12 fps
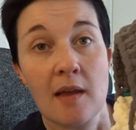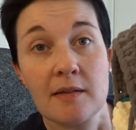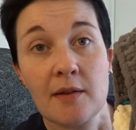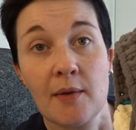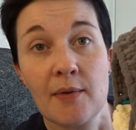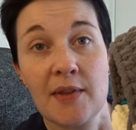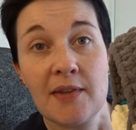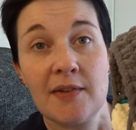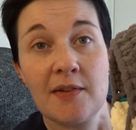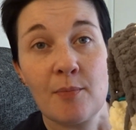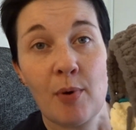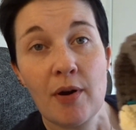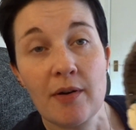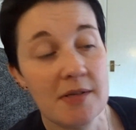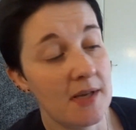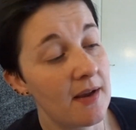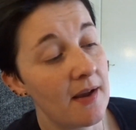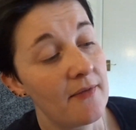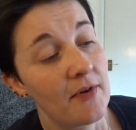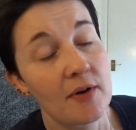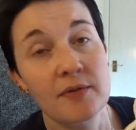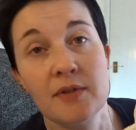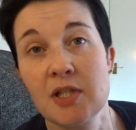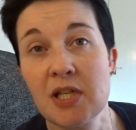So this is the progress I have
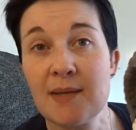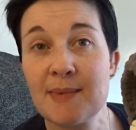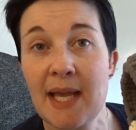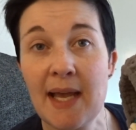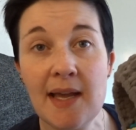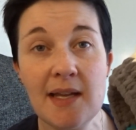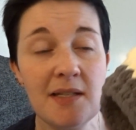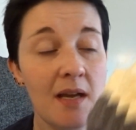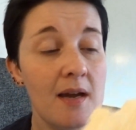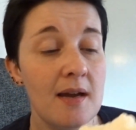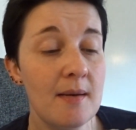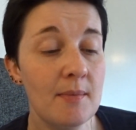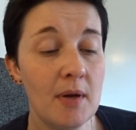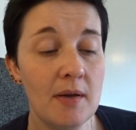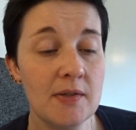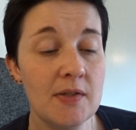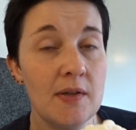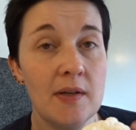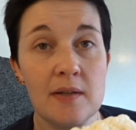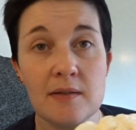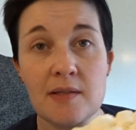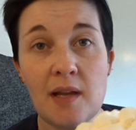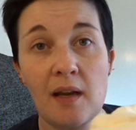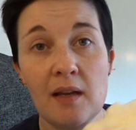on the sheep's head. I am going to, in a
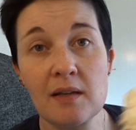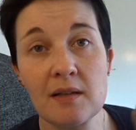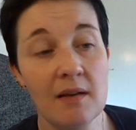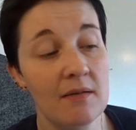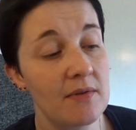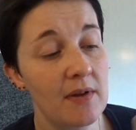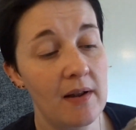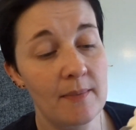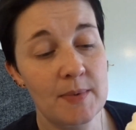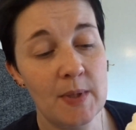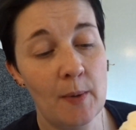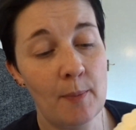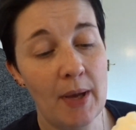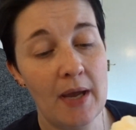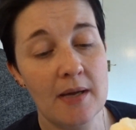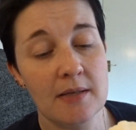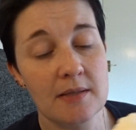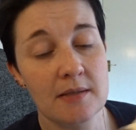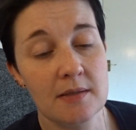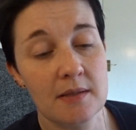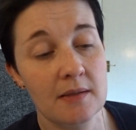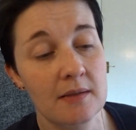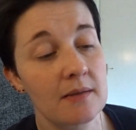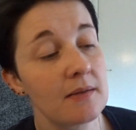second, get on the laptop and
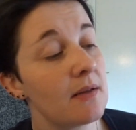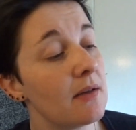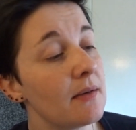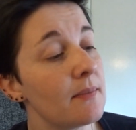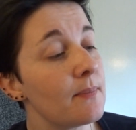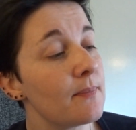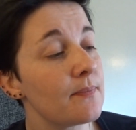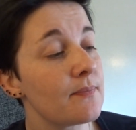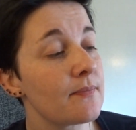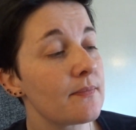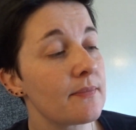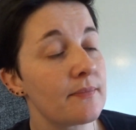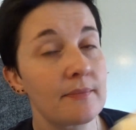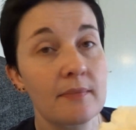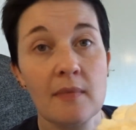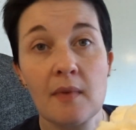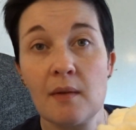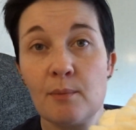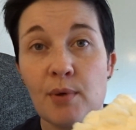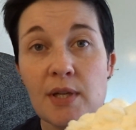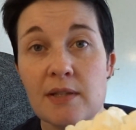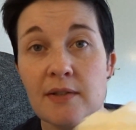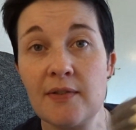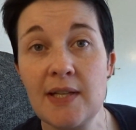
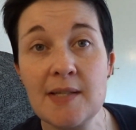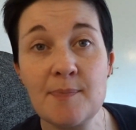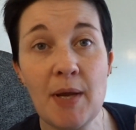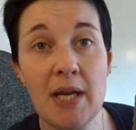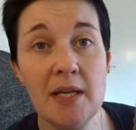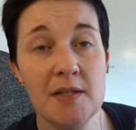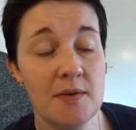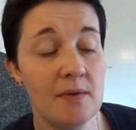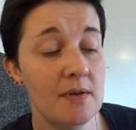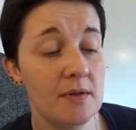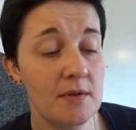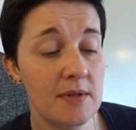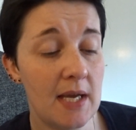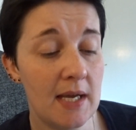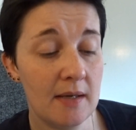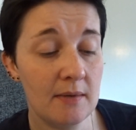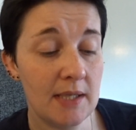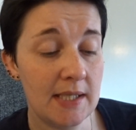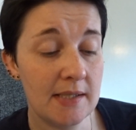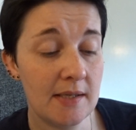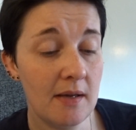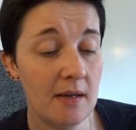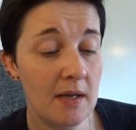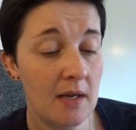print the fleece page so I can cut that out
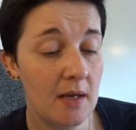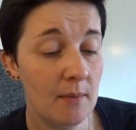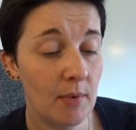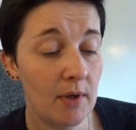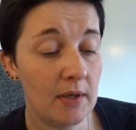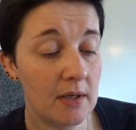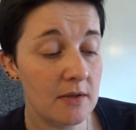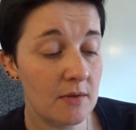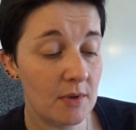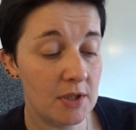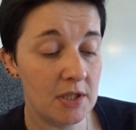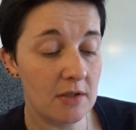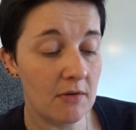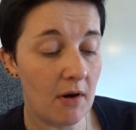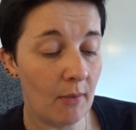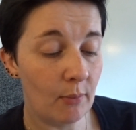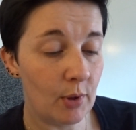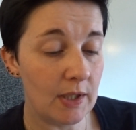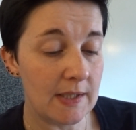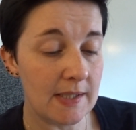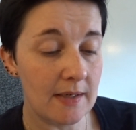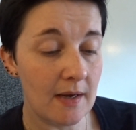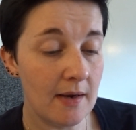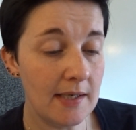later. We're going to end up watching the Grand Prix
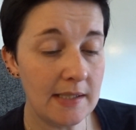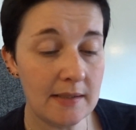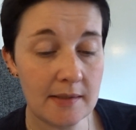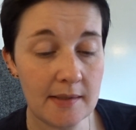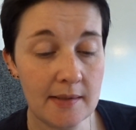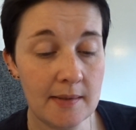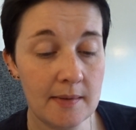tonight.